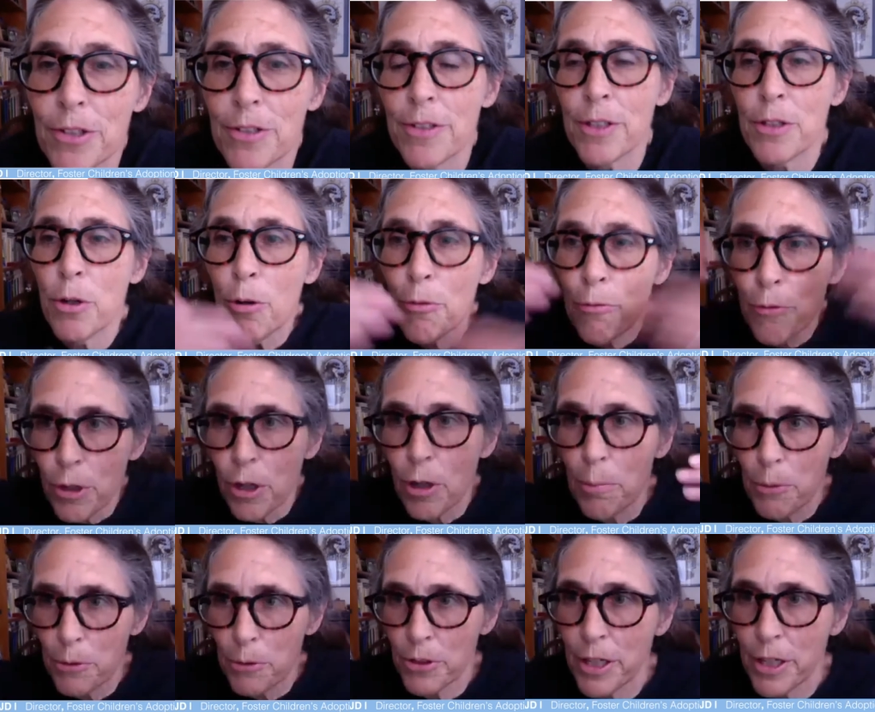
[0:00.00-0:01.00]
overall
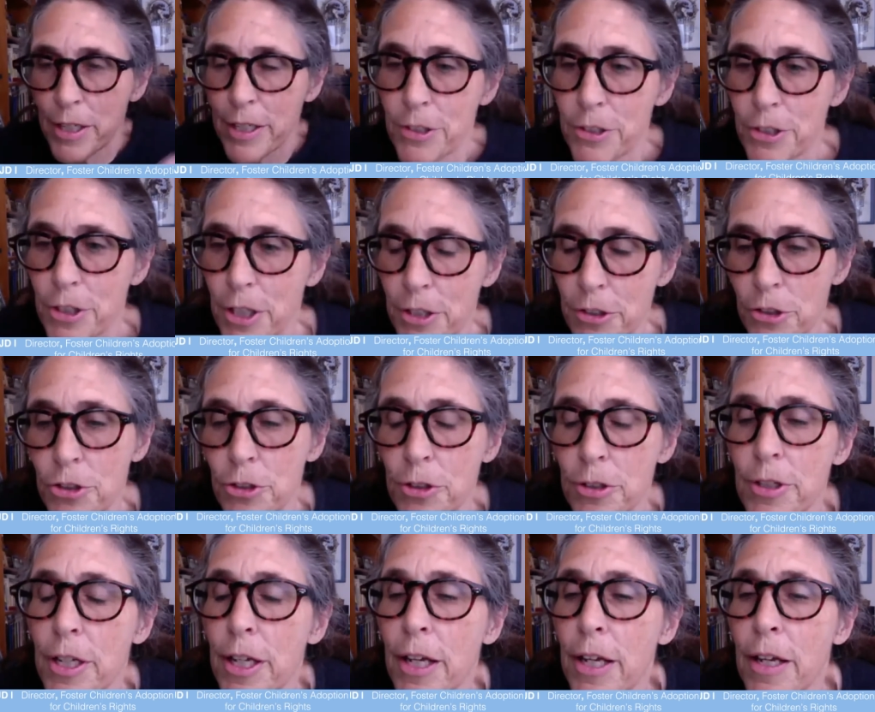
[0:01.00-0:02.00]
presiding judge should
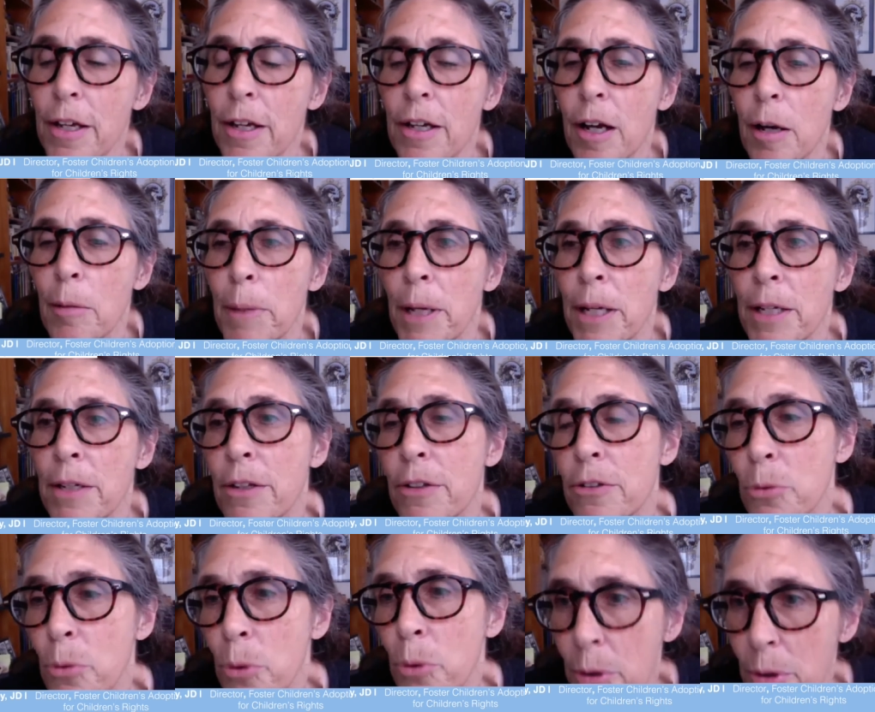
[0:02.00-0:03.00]
amend his
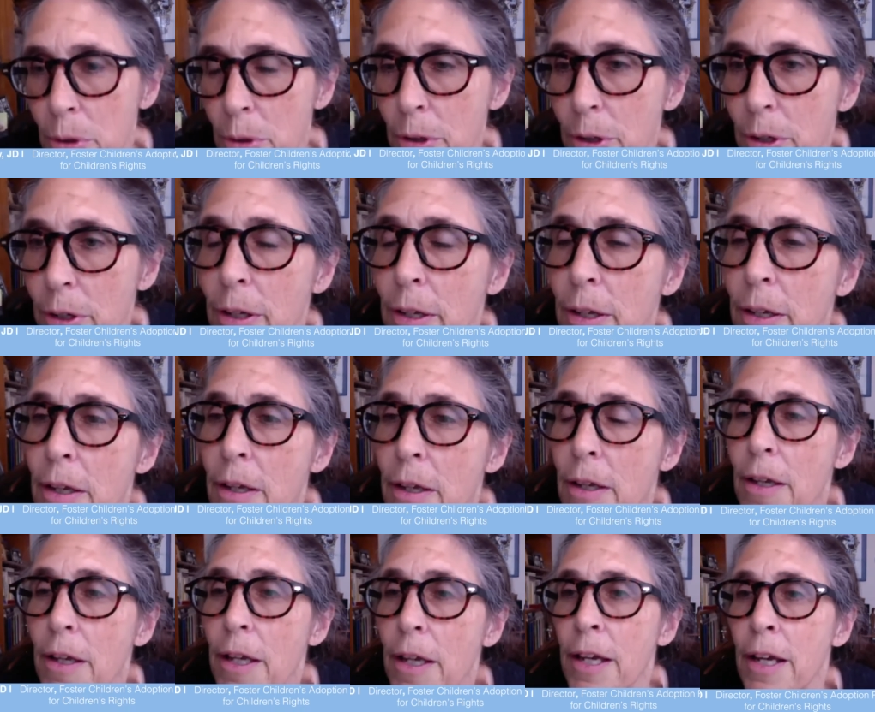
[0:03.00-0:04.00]
order
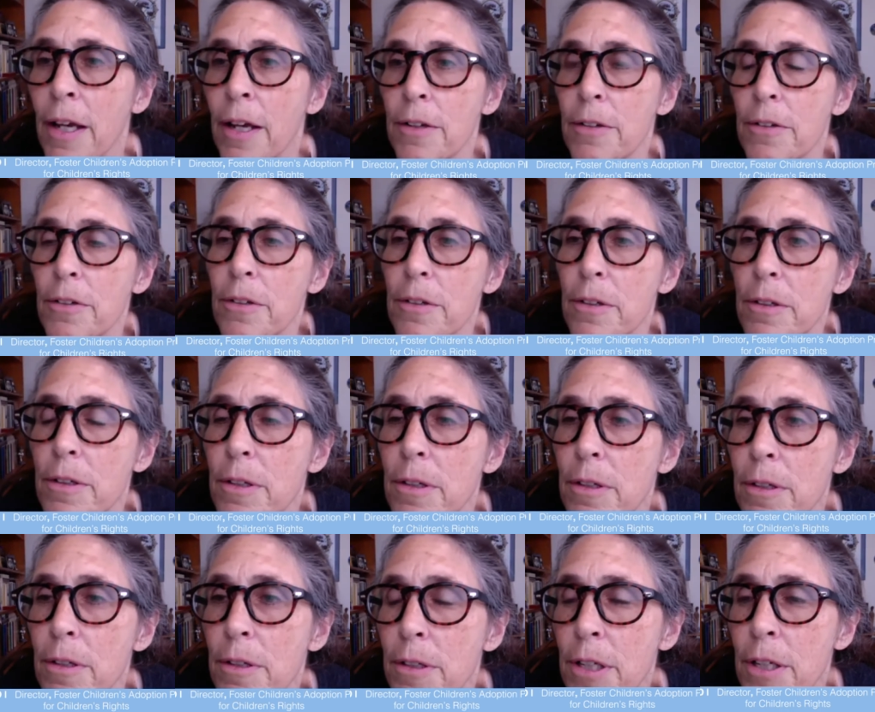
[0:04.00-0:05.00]
and
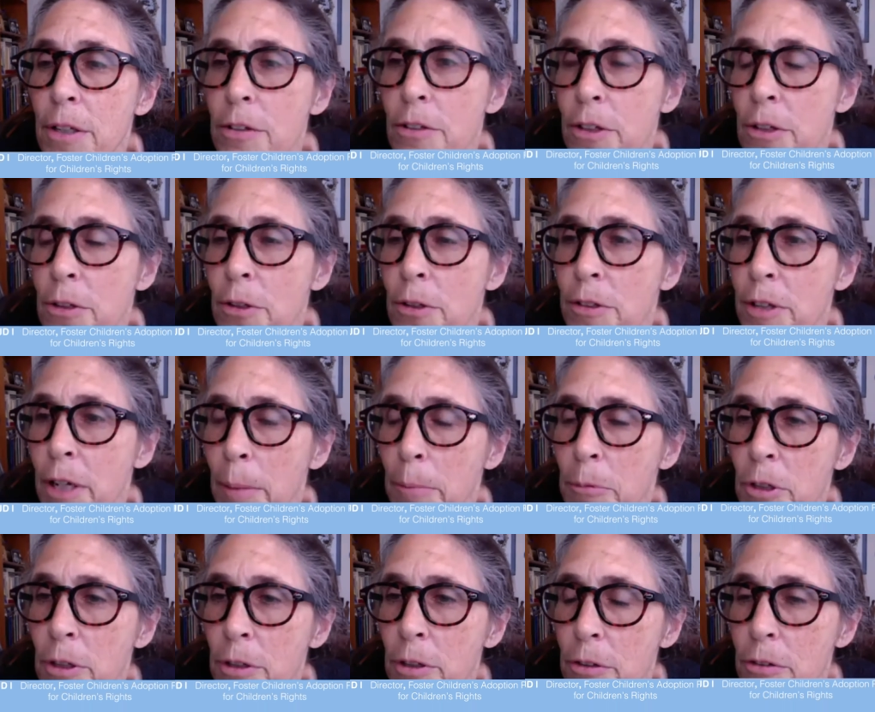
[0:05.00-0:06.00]
consider
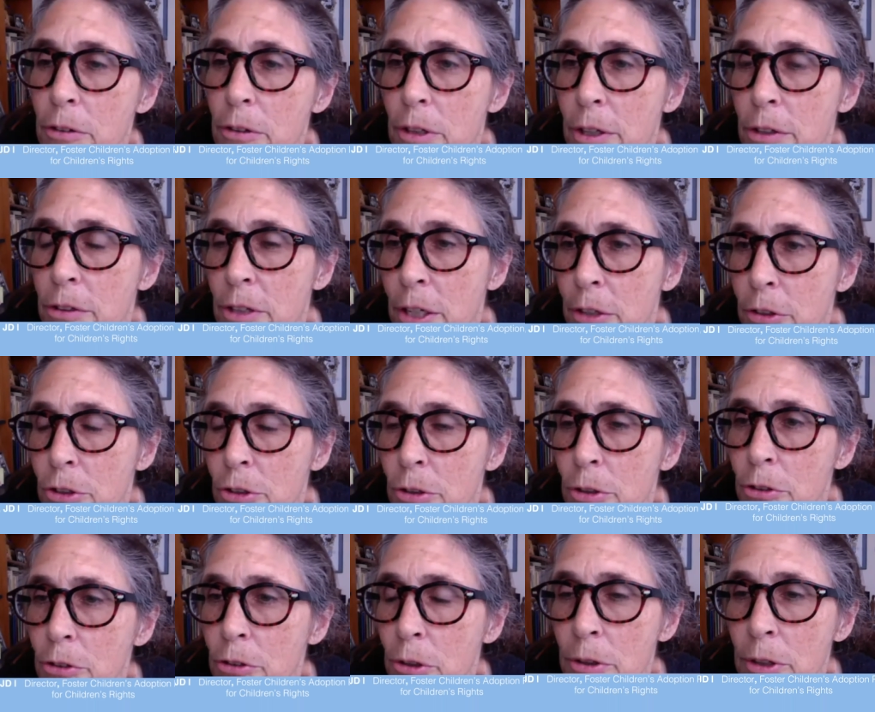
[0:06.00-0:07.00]
adoptions essential
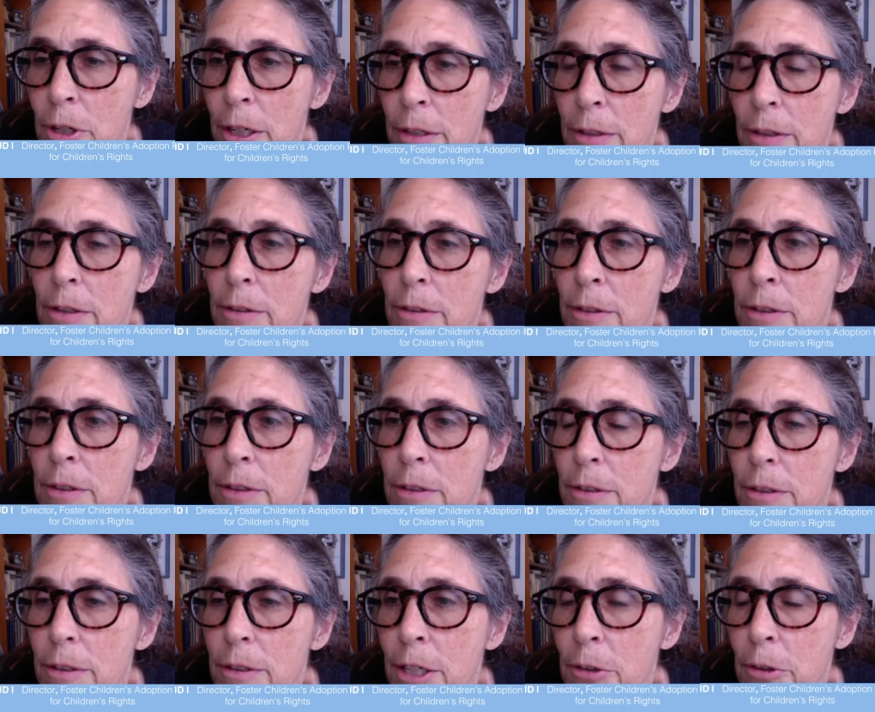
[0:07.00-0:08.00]
so that
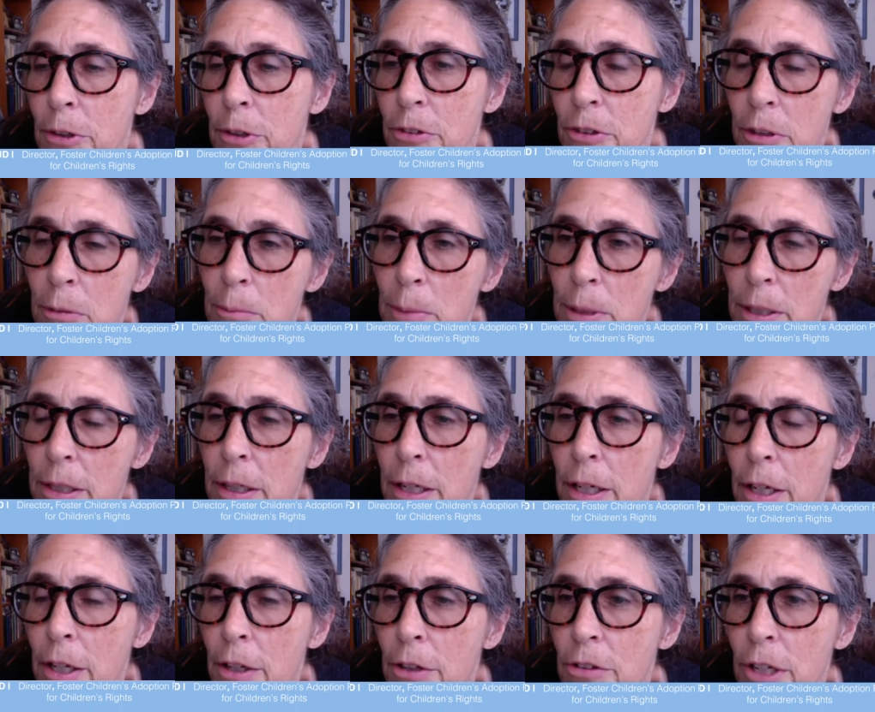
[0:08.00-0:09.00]
hearings can be
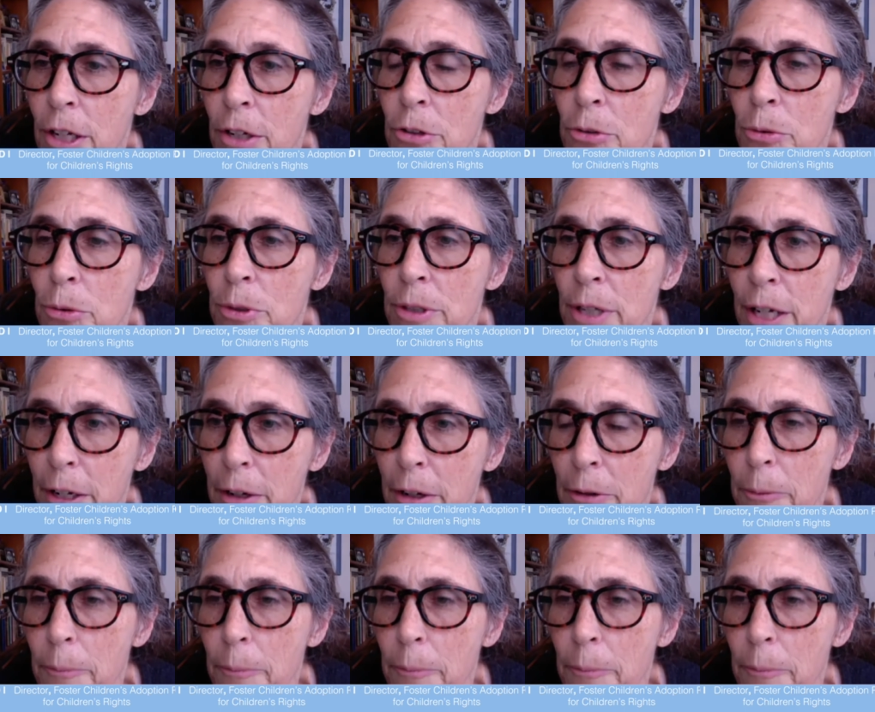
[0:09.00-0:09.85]
scheduled now.